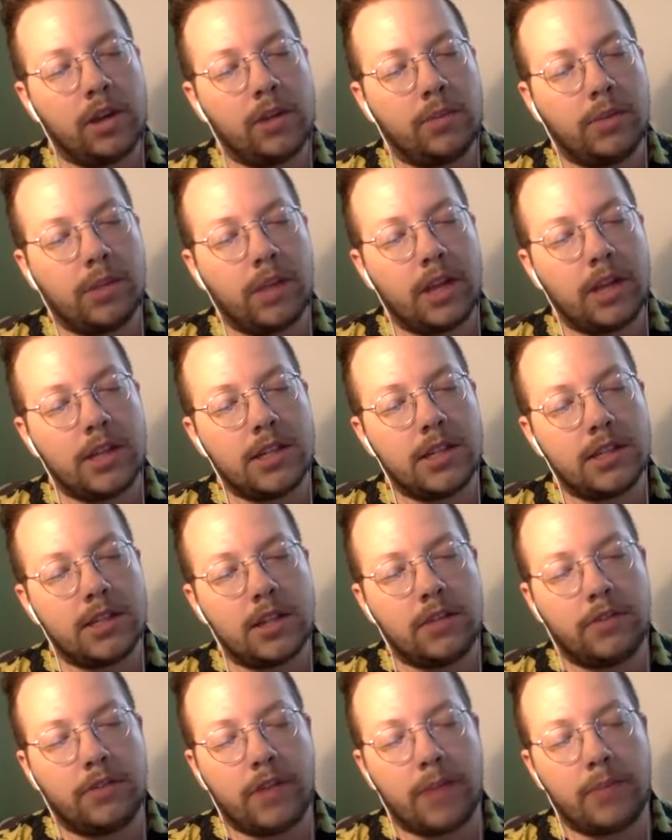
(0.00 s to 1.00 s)
in place
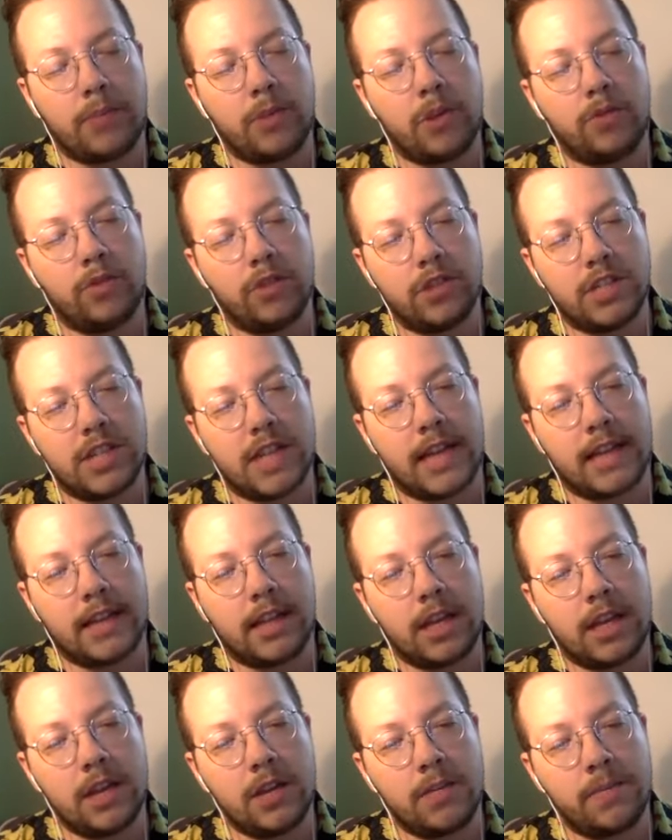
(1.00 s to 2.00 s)
and flopped over
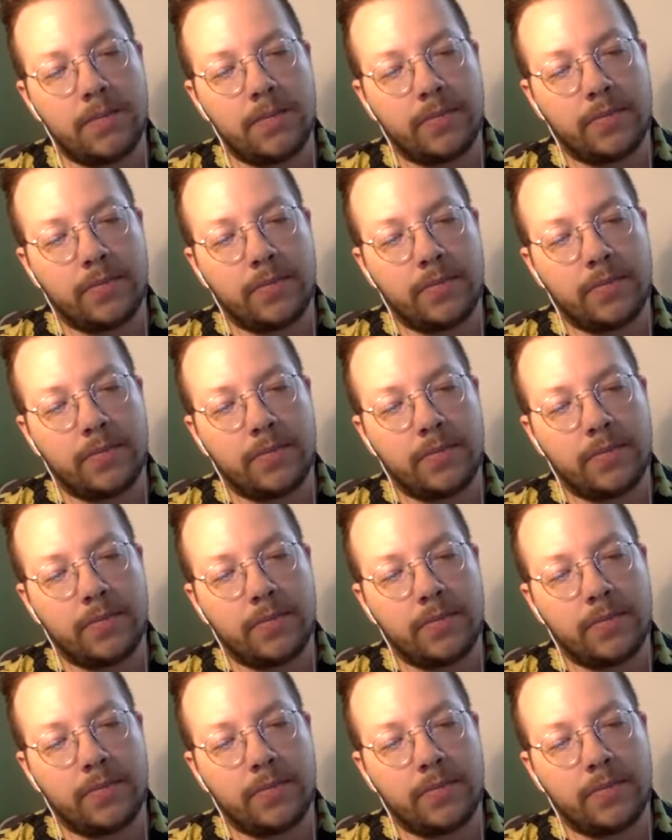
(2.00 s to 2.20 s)
sadly.